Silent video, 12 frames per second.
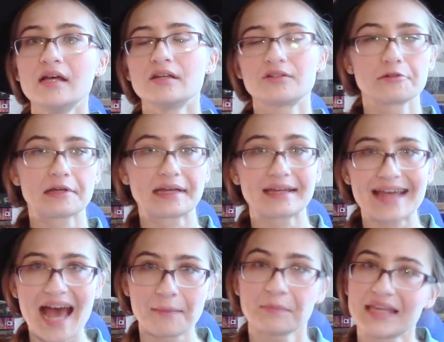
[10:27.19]
during a
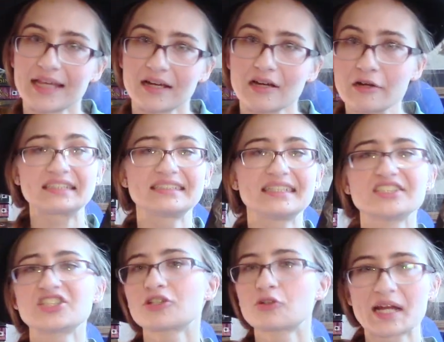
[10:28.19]
gap year.
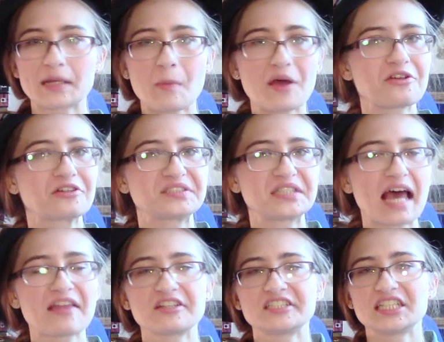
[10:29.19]
Since her grandmother's
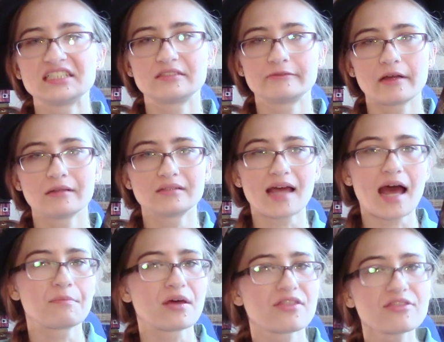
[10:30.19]
death, she's felt
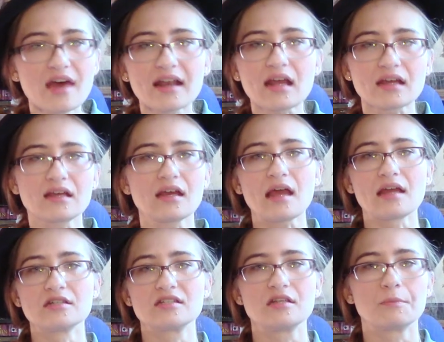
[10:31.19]
apathetic
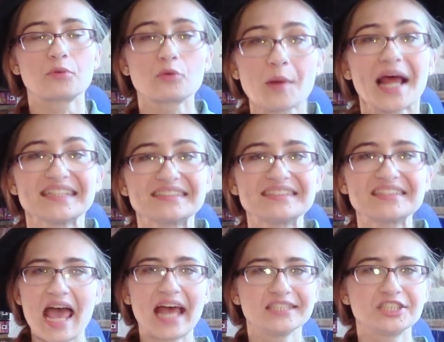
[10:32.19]
and
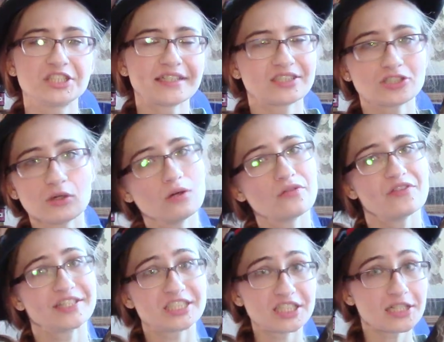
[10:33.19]
depressed, and she's told
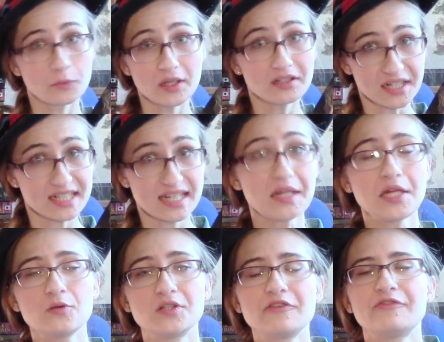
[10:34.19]
that she will
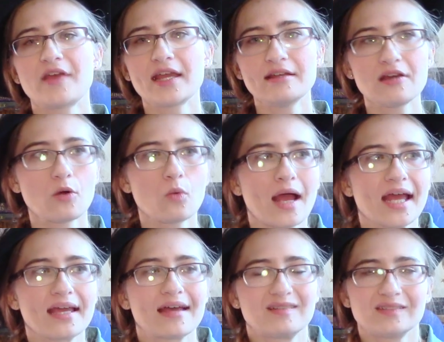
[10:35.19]
continue to fade
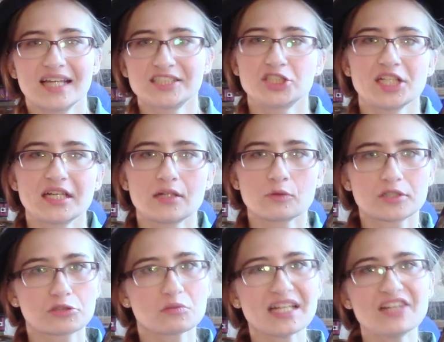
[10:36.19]
away unless she can
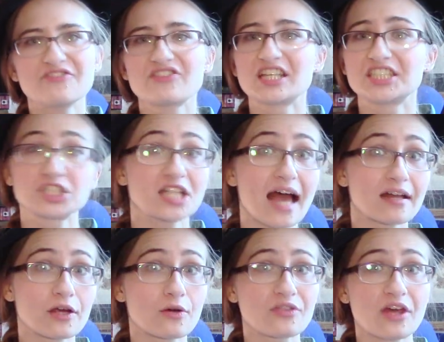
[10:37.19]
retrieve the
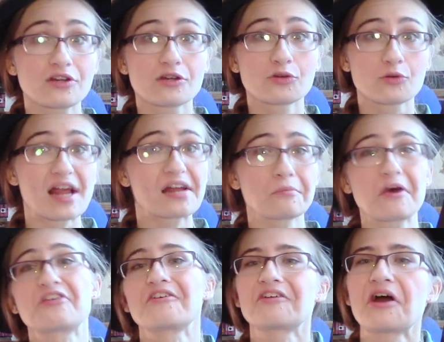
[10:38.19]
shadow that her
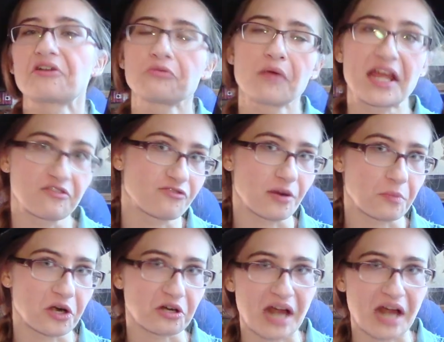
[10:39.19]
grandmother cut away from her